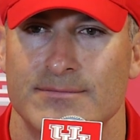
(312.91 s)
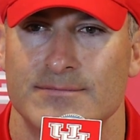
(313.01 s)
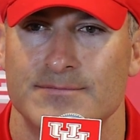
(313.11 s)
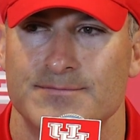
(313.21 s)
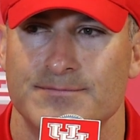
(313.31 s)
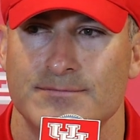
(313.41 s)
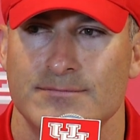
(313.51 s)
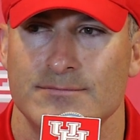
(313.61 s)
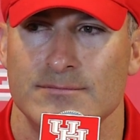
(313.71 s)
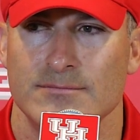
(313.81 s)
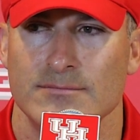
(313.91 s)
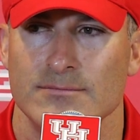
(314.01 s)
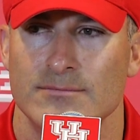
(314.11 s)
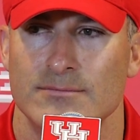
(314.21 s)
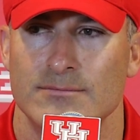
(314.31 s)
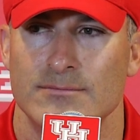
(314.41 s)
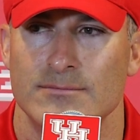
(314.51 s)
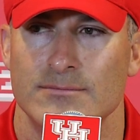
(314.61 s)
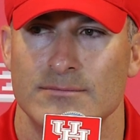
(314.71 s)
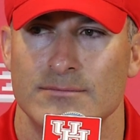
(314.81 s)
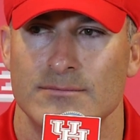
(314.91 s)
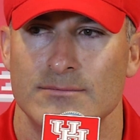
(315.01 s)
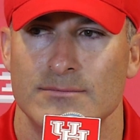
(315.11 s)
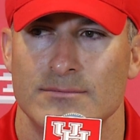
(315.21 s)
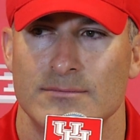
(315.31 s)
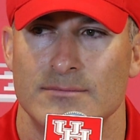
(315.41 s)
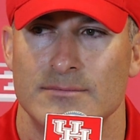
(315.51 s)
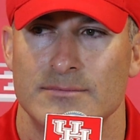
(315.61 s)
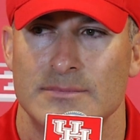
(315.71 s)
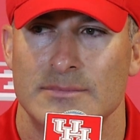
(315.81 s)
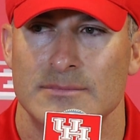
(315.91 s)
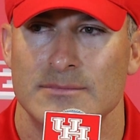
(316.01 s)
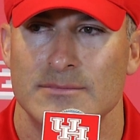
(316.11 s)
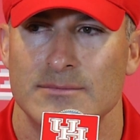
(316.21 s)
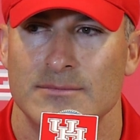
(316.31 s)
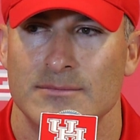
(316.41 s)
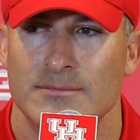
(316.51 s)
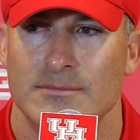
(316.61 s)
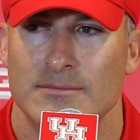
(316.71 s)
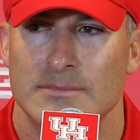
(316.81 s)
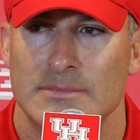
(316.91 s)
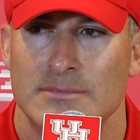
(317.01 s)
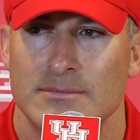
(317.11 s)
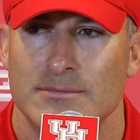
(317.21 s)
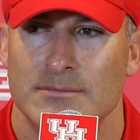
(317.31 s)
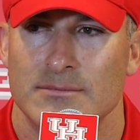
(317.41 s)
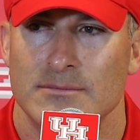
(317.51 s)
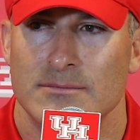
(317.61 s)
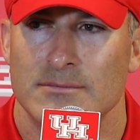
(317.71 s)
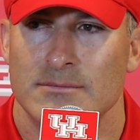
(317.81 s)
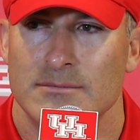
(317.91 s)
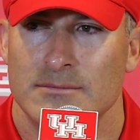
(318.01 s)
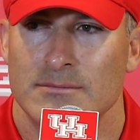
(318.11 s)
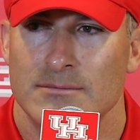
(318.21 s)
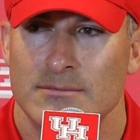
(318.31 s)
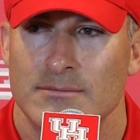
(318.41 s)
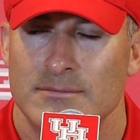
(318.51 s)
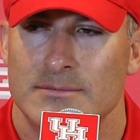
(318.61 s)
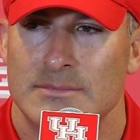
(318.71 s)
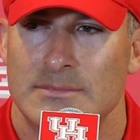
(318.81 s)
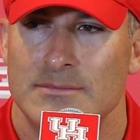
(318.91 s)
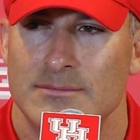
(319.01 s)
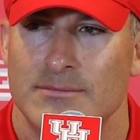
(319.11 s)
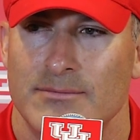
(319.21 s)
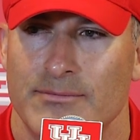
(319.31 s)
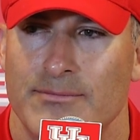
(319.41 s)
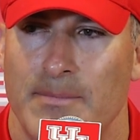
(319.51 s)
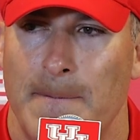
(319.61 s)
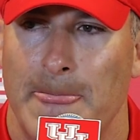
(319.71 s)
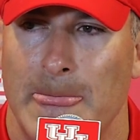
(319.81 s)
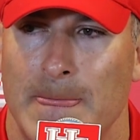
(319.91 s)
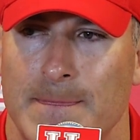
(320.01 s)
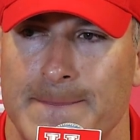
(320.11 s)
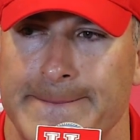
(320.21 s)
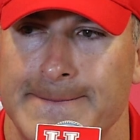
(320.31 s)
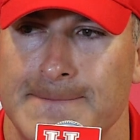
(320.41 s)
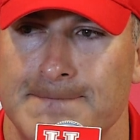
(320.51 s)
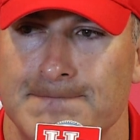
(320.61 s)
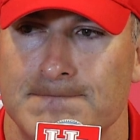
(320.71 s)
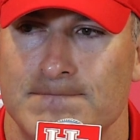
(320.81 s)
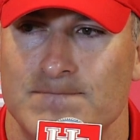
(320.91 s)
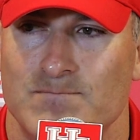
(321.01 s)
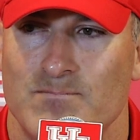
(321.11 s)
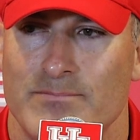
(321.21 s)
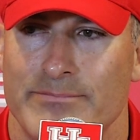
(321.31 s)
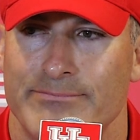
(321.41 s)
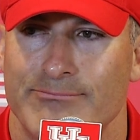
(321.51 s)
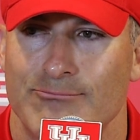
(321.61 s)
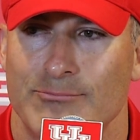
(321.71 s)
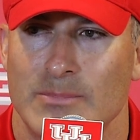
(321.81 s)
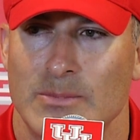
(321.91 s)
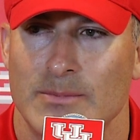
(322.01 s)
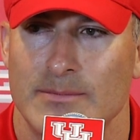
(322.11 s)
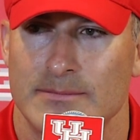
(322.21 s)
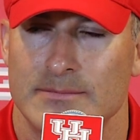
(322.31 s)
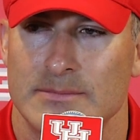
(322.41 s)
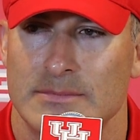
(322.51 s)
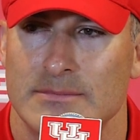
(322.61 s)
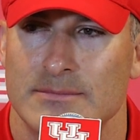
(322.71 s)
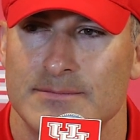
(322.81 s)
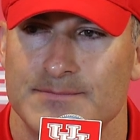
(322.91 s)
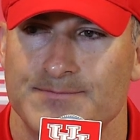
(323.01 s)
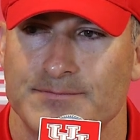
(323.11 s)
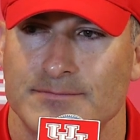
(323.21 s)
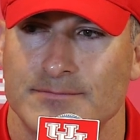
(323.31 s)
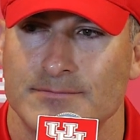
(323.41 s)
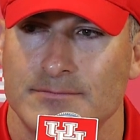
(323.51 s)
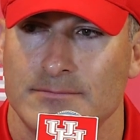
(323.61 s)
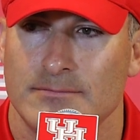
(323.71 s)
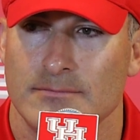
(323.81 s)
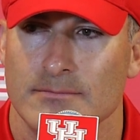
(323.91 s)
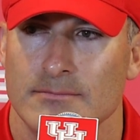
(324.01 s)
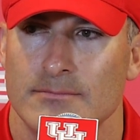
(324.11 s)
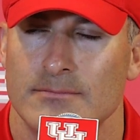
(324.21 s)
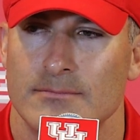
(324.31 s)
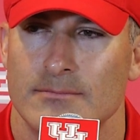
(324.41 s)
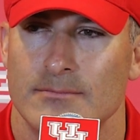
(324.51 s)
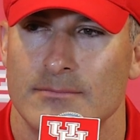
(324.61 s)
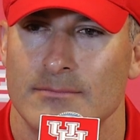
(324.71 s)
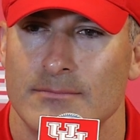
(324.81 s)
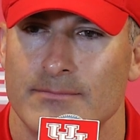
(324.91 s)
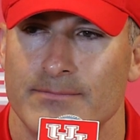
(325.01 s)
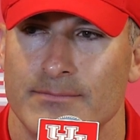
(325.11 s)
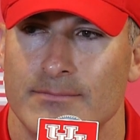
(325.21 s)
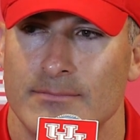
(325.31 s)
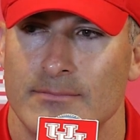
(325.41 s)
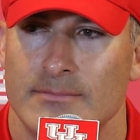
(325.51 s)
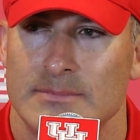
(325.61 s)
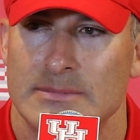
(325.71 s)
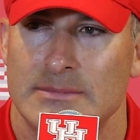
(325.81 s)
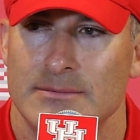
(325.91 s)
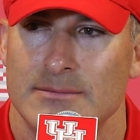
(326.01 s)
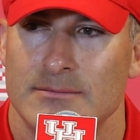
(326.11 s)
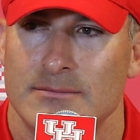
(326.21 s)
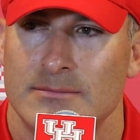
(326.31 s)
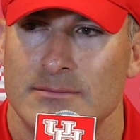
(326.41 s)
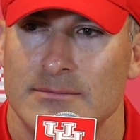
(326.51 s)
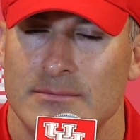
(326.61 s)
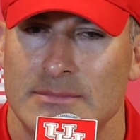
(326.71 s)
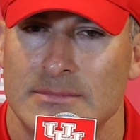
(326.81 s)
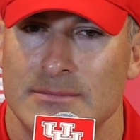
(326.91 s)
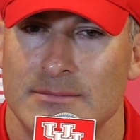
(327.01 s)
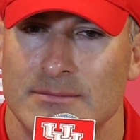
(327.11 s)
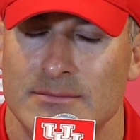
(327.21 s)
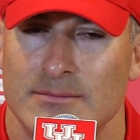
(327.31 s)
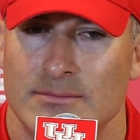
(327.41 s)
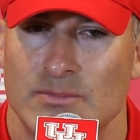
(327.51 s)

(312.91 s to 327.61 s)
Tony, you've seen this defense create a lot of turnovers, but that goal line where, where Steve Taylor gets low and the, the momentum, how it shifted, how, how big of a, a, a play in your mind is that from what you've seen